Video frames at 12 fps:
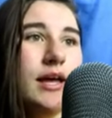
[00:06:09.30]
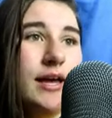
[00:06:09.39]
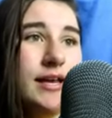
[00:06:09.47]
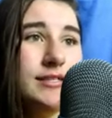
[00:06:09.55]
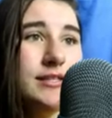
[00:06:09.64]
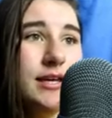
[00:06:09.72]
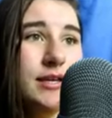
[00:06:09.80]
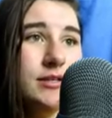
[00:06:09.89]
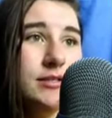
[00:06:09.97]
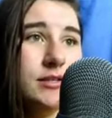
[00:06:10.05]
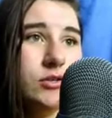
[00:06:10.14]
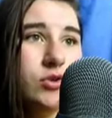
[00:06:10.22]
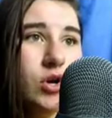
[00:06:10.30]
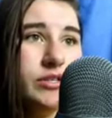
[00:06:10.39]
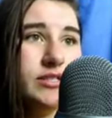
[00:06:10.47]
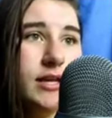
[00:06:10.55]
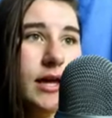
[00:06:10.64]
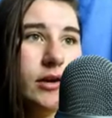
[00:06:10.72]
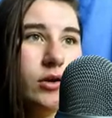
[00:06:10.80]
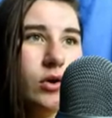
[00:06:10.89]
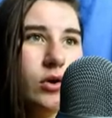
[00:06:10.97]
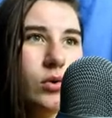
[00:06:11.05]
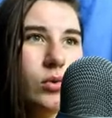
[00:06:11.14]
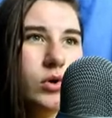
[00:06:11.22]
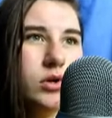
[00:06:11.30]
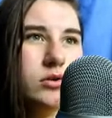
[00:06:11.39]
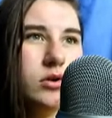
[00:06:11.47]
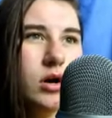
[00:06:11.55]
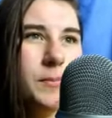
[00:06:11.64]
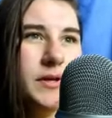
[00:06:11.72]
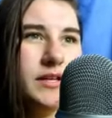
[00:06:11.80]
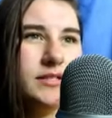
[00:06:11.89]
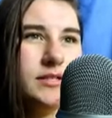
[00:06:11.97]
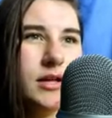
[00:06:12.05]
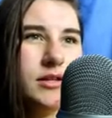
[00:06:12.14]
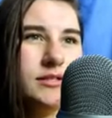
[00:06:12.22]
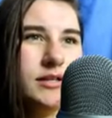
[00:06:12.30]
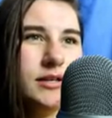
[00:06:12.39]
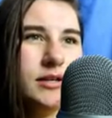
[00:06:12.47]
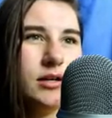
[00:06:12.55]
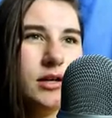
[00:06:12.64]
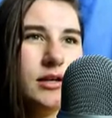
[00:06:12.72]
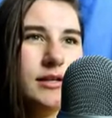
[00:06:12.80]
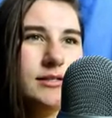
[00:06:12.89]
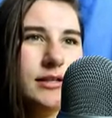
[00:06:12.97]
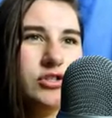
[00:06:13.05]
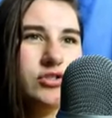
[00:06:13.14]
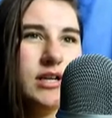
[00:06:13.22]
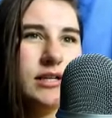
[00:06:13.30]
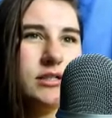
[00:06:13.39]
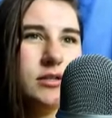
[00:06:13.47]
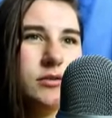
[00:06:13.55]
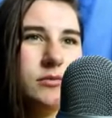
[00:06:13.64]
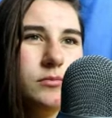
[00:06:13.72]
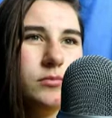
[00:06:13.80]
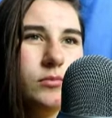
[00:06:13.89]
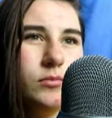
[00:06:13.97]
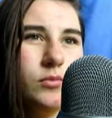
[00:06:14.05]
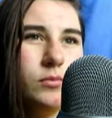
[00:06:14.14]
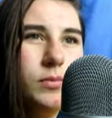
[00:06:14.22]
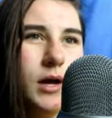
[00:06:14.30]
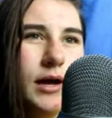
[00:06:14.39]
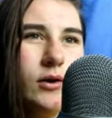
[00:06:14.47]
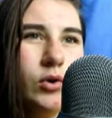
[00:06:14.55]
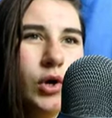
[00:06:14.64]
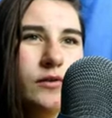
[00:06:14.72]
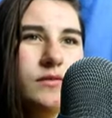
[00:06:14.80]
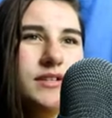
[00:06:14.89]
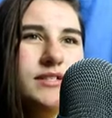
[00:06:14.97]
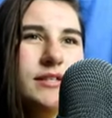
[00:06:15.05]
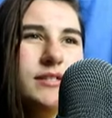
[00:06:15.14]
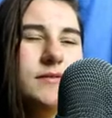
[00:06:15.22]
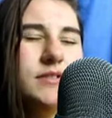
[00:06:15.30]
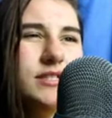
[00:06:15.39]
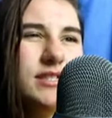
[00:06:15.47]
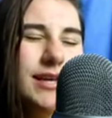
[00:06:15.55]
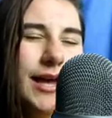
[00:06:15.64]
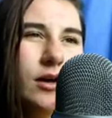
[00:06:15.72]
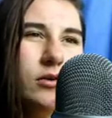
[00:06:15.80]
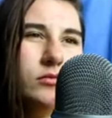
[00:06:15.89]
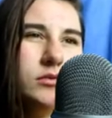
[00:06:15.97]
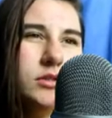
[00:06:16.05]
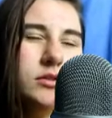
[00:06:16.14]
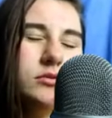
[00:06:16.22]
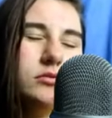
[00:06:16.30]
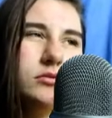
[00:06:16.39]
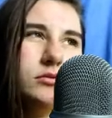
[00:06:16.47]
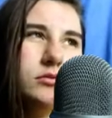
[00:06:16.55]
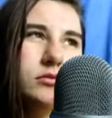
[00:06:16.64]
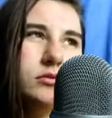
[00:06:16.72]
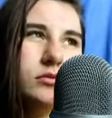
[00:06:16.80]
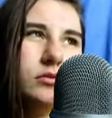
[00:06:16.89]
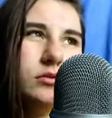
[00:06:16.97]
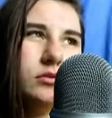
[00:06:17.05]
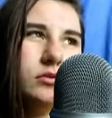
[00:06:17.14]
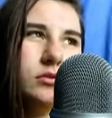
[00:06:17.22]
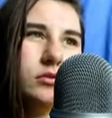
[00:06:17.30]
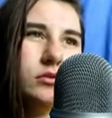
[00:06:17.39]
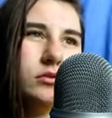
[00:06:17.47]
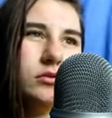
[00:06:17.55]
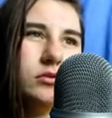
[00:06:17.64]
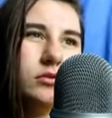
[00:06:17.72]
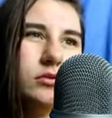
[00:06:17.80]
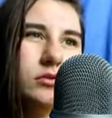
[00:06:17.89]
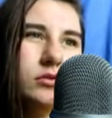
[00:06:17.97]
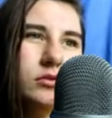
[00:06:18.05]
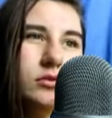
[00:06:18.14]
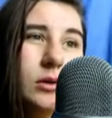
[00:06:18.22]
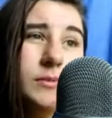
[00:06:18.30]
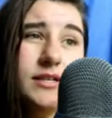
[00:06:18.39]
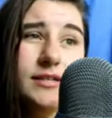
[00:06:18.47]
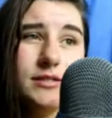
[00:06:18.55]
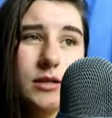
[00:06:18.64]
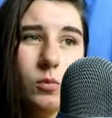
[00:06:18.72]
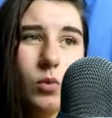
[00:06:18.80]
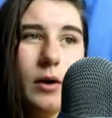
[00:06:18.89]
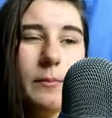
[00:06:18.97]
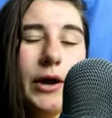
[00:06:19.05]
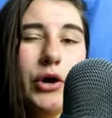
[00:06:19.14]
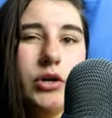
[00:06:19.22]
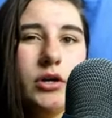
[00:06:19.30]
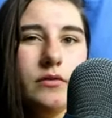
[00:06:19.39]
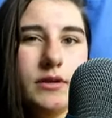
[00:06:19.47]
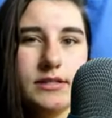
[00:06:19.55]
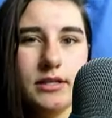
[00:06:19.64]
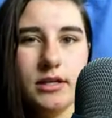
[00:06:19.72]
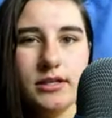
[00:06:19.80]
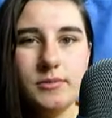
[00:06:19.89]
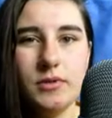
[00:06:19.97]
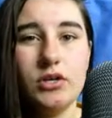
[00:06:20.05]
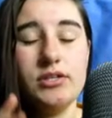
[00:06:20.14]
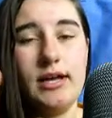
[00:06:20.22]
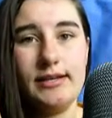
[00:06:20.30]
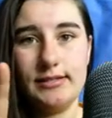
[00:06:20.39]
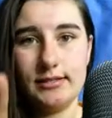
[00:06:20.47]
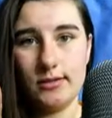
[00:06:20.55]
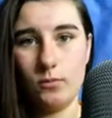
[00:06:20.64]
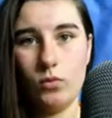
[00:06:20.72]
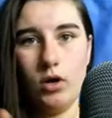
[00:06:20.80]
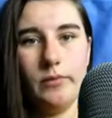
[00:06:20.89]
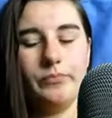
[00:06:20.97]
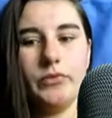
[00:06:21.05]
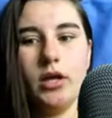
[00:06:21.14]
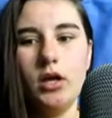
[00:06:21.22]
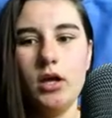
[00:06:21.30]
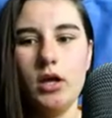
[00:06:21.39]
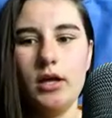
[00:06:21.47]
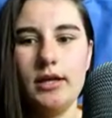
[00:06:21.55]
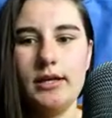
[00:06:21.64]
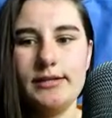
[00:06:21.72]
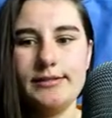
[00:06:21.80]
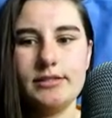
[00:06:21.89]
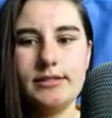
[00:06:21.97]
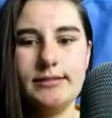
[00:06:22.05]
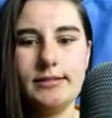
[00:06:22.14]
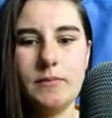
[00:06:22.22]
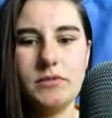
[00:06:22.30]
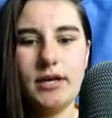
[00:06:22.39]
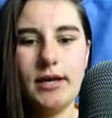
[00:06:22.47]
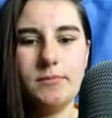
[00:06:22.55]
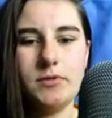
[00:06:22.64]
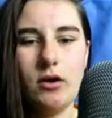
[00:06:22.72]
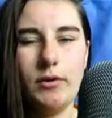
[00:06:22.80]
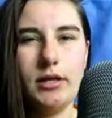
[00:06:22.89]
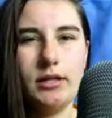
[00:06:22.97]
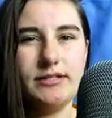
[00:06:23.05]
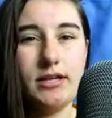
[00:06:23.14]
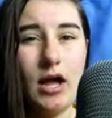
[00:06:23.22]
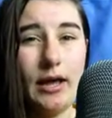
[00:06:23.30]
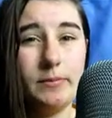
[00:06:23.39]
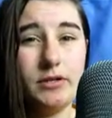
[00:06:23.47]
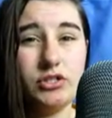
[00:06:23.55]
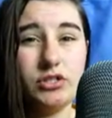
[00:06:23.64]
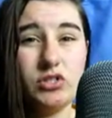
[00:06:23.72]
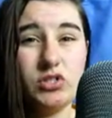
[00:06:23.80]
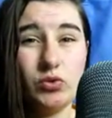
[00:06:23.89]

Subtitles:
Hears things not said or not appears to others. Easily distracted by or overly sensitive to sound. I'm going to say somewhat. My only reasoning is because I say somewhat is because sometimes I'll hear this high-pitched